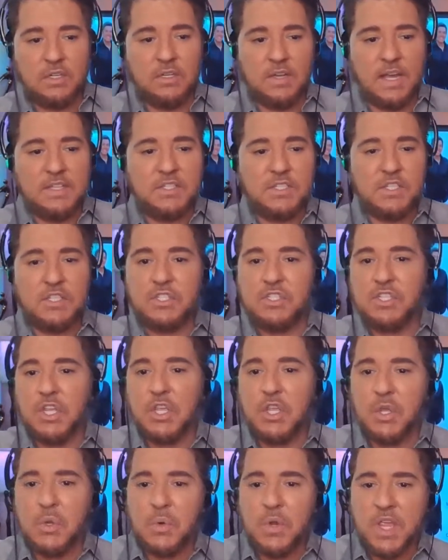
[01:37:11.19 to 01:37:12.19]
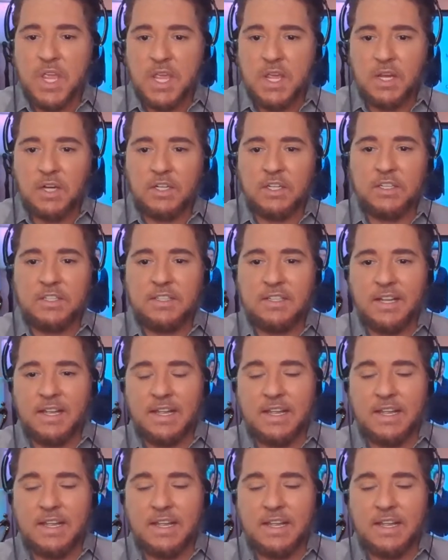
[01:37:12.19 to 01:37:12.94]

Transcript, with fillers: Nice to see you here.